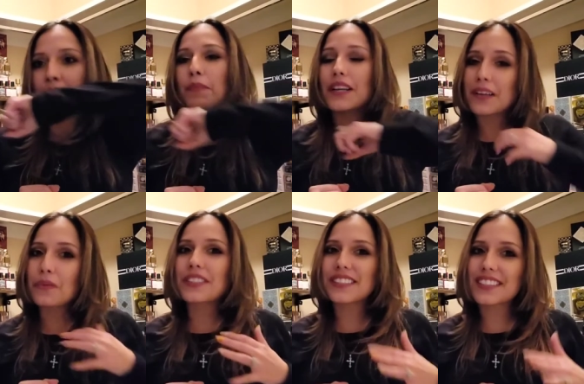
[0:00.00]
but it
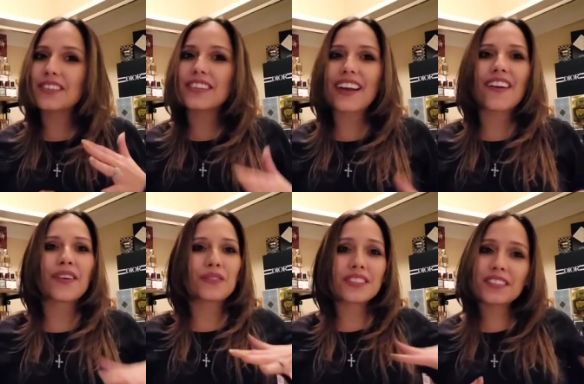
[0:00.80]
was still there.
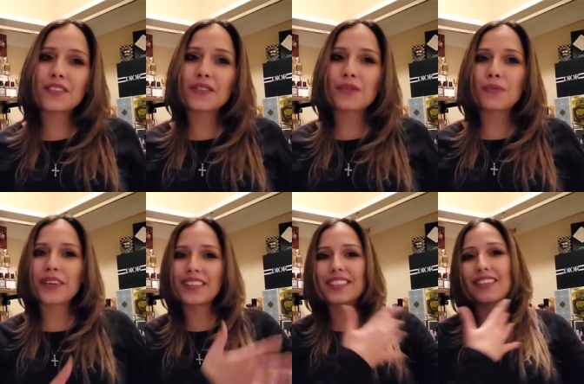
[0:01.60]
It was still
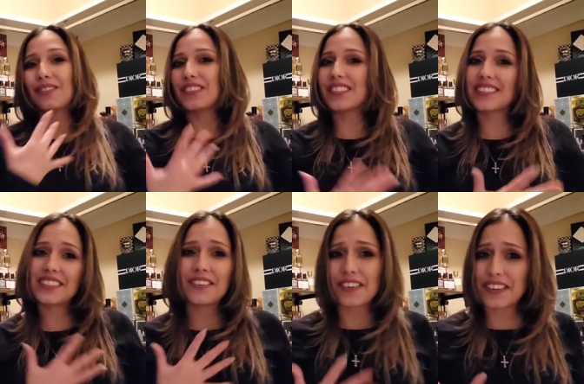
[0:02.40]
sweet. It was
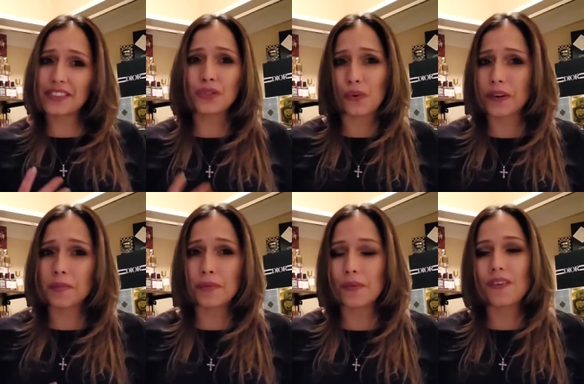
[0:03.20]
still
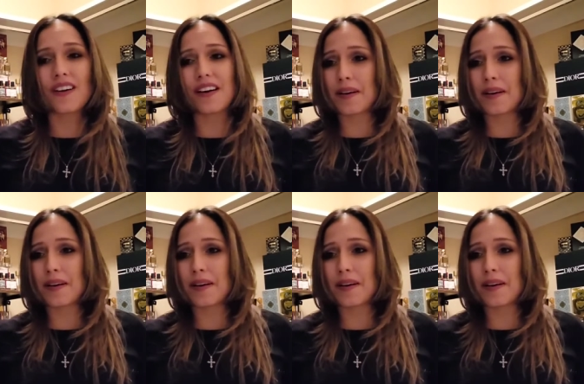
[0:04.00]
enjoyable.